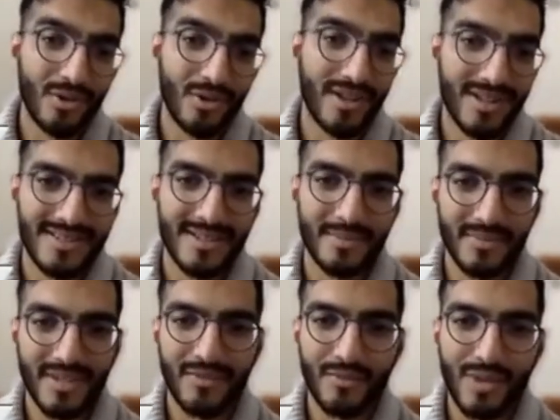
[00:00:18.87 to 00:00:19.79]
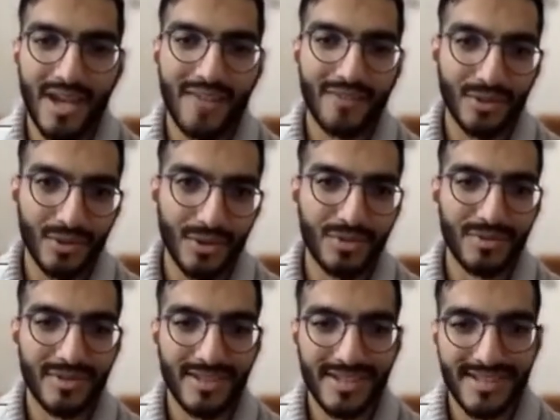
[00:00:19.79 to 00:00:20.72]
learn something if we haven't gone
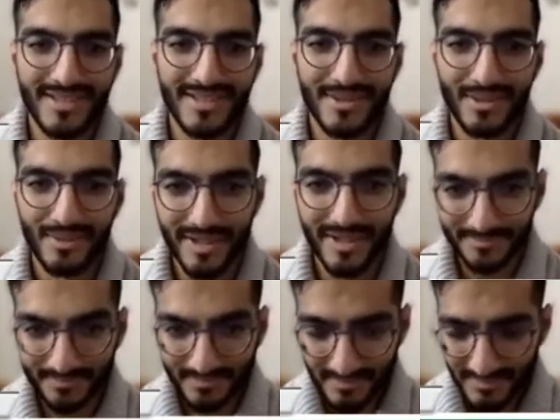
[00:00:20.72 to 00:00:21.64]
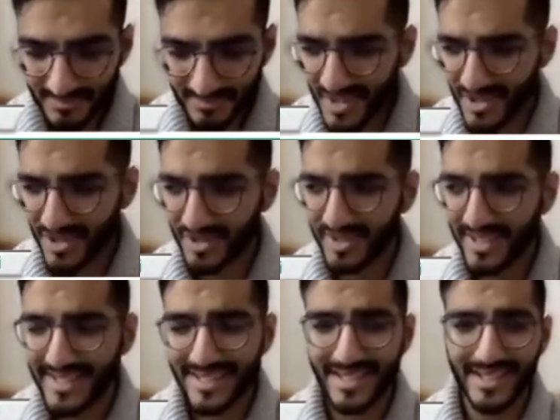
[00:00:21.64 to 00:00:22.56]
through the lessons already. So
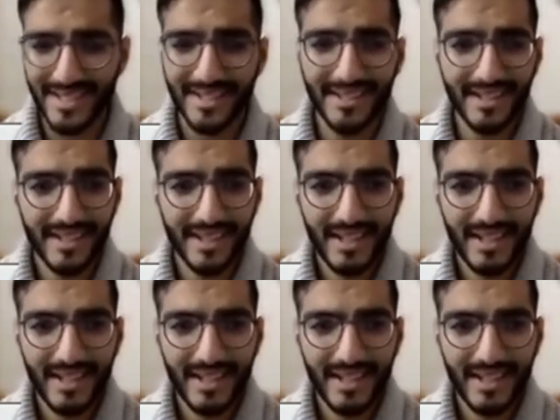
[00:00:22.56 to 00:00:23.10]
the next slide,